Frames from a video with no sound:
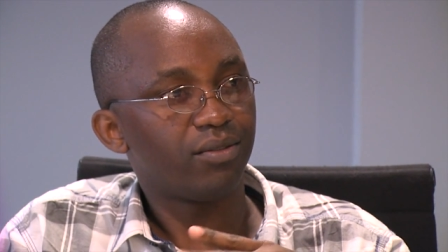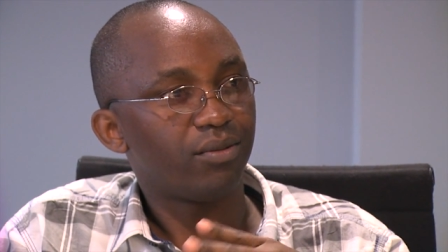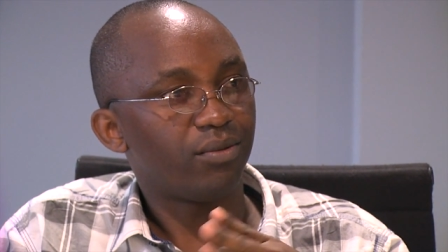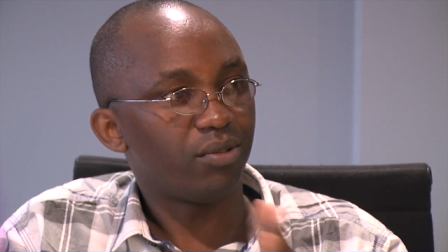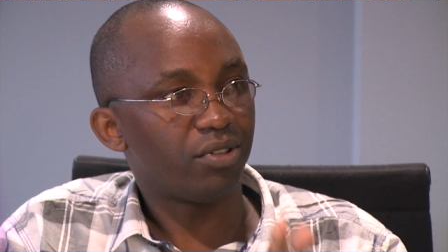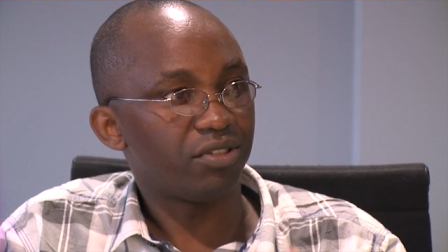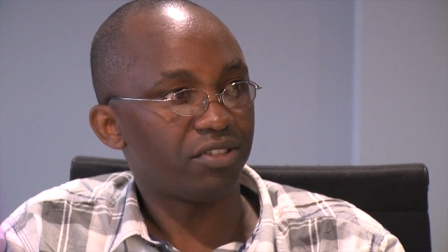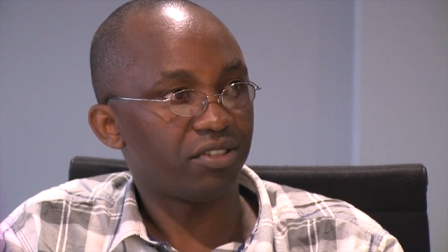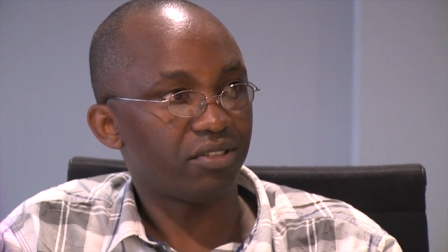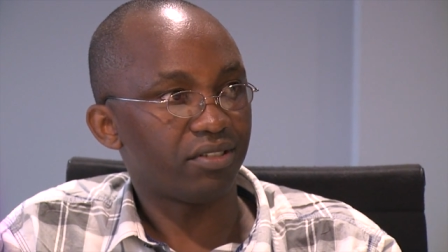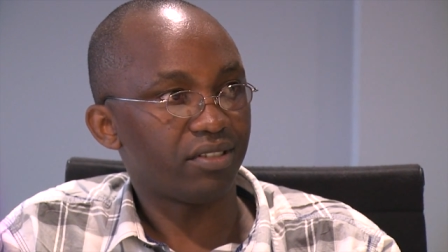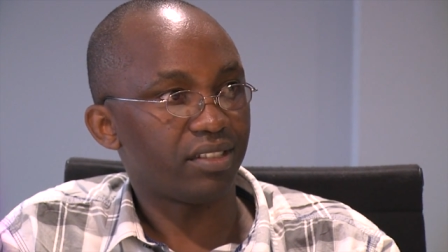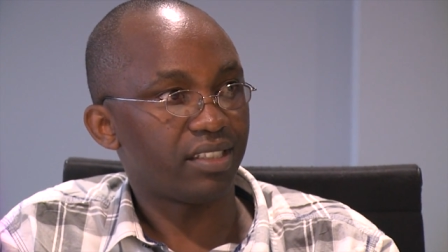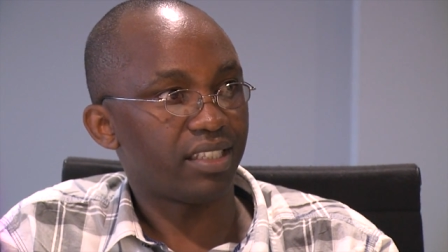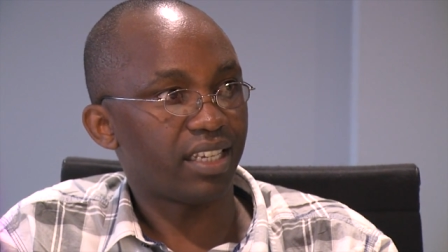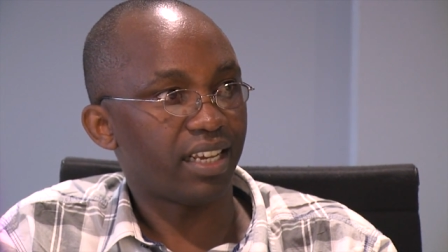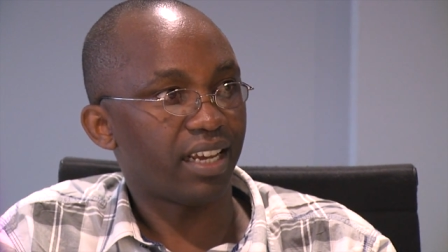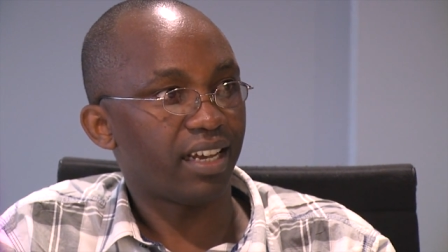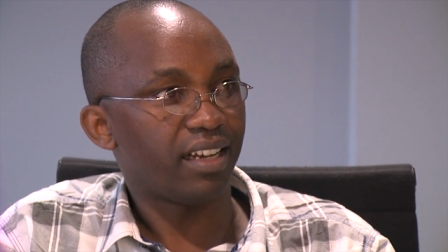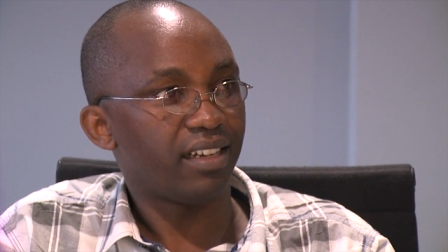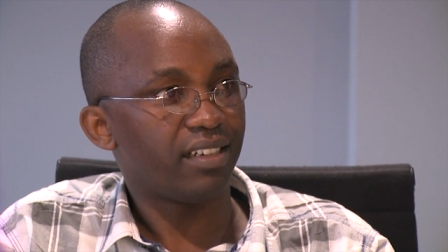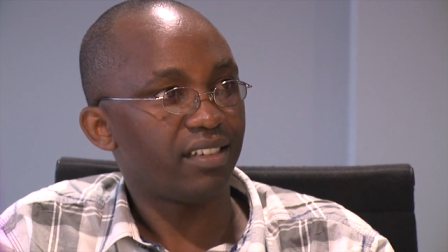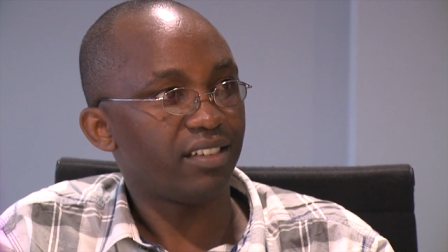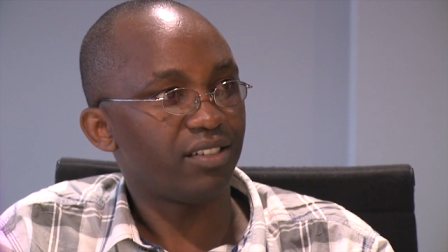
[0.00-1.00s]
was not
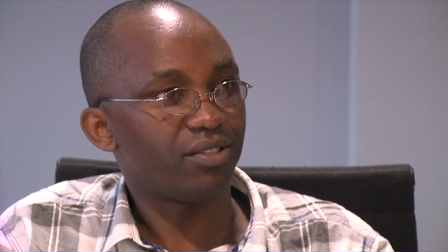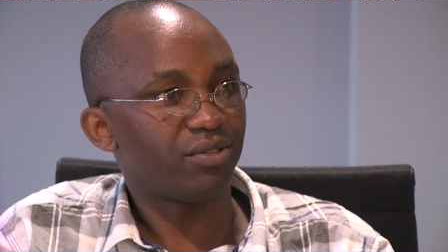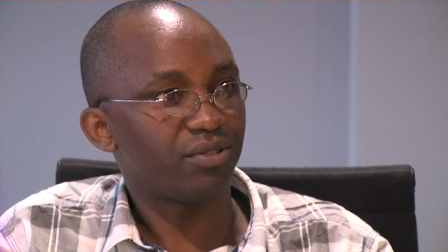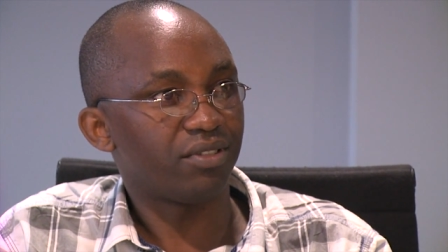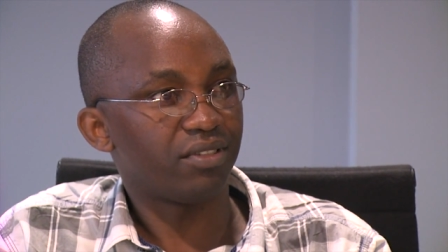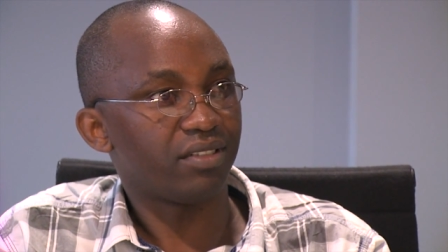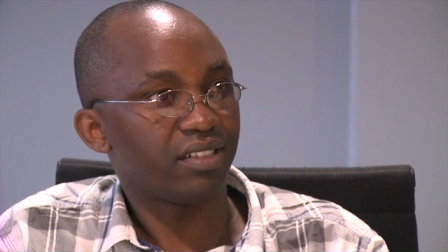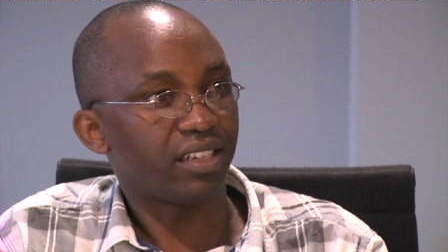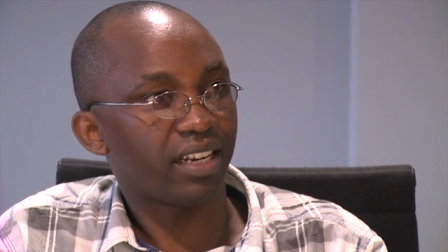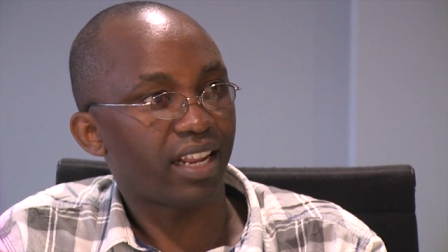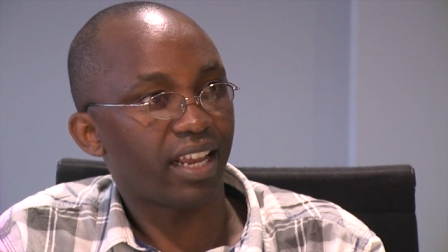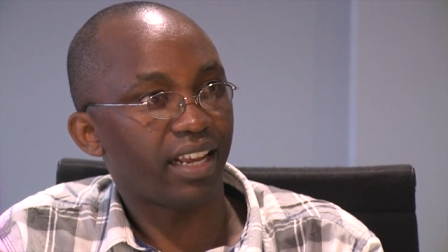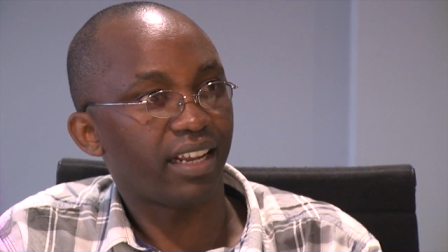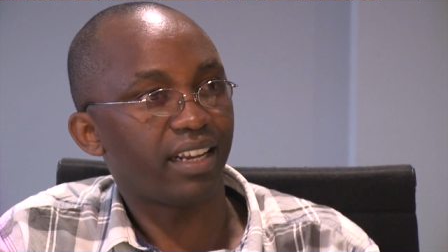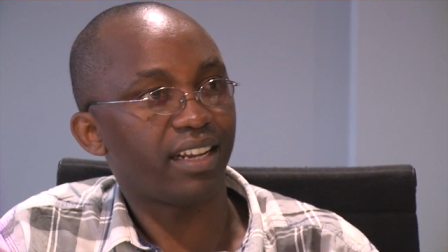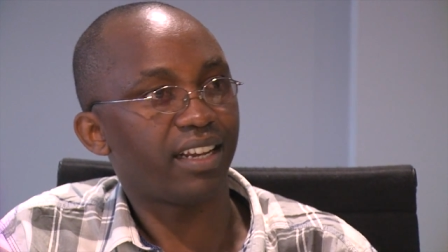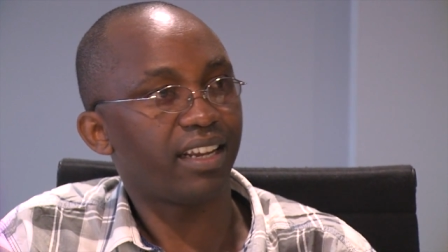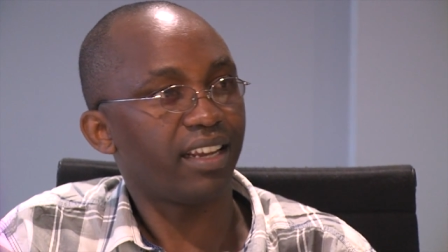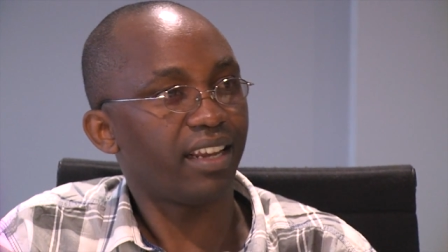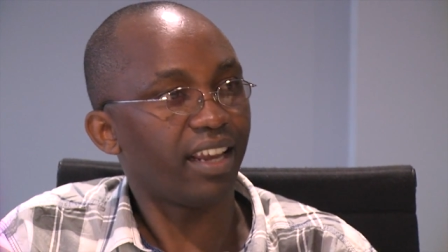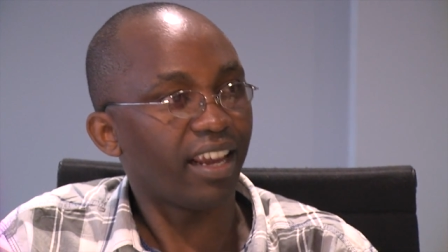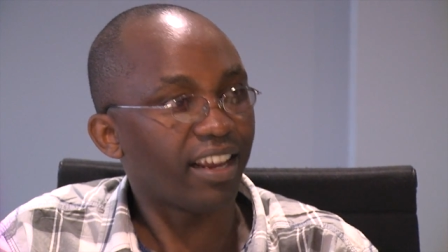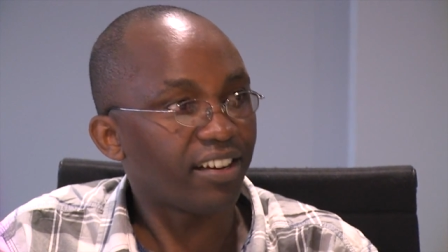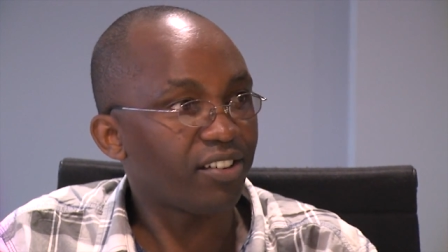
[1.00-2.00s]
there. It was like
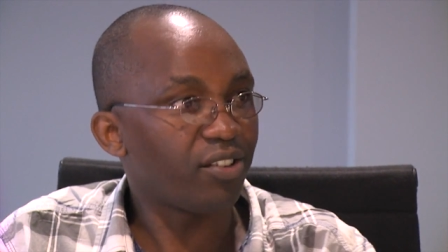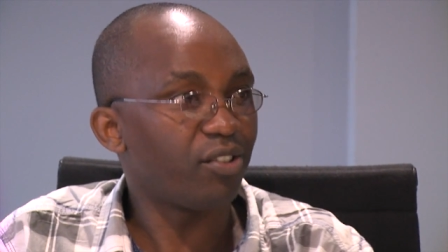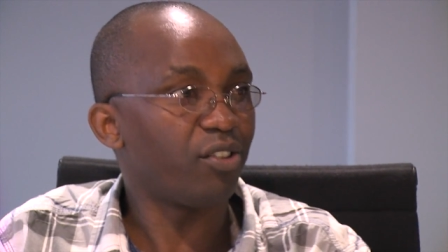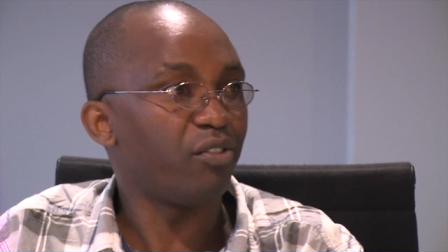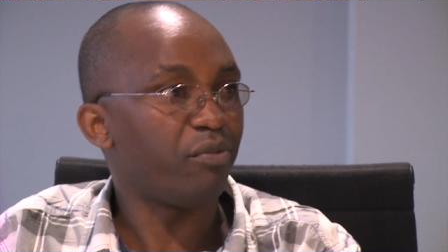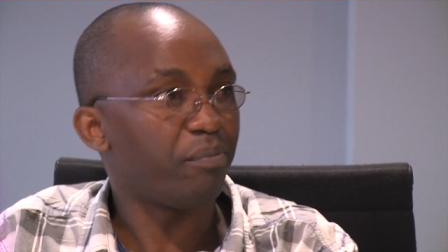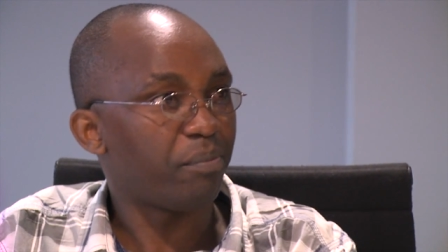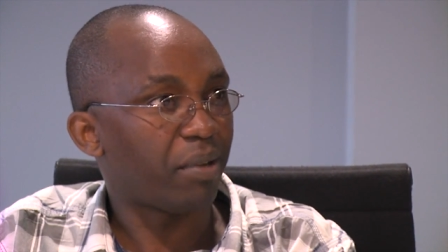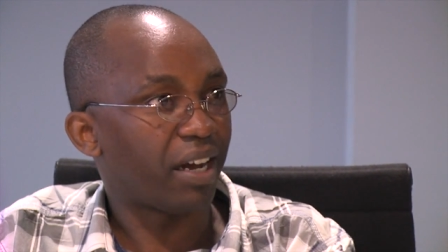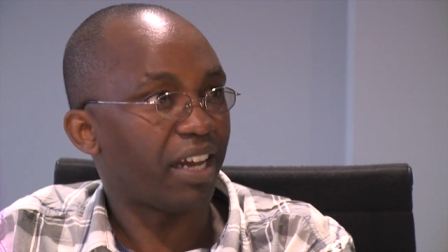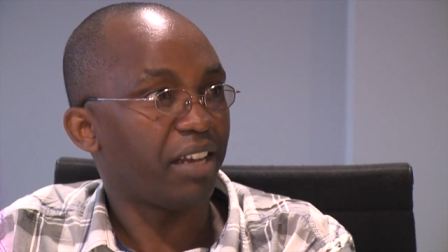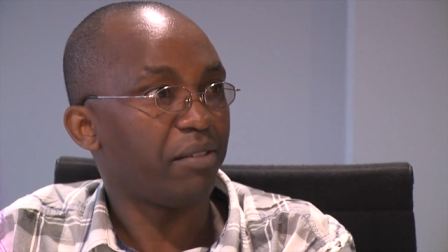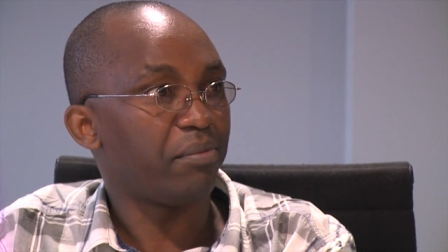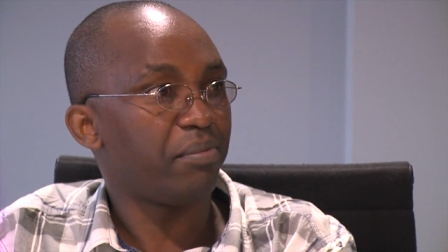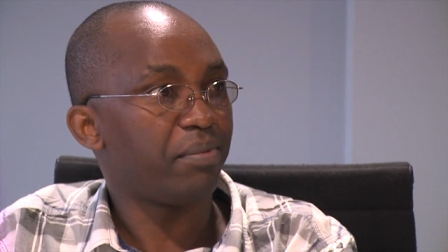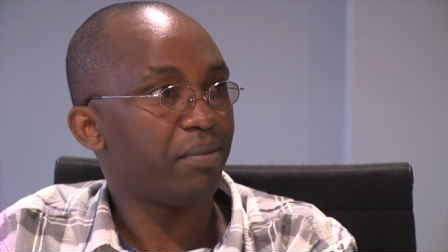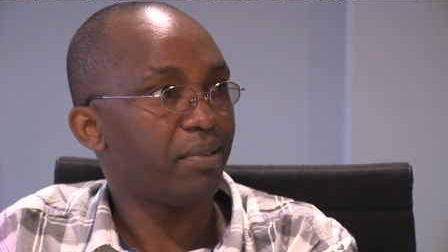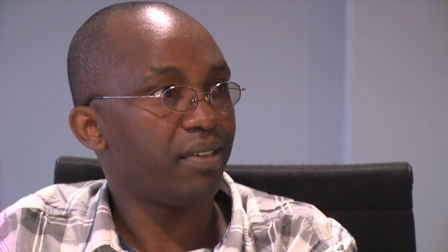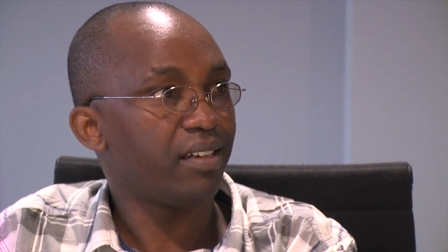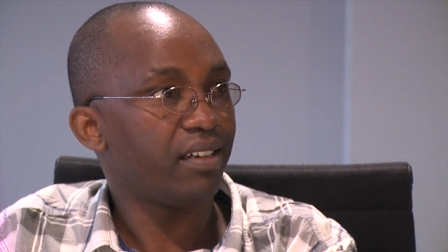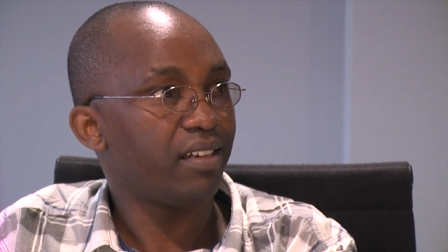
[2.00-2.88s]
end of pipe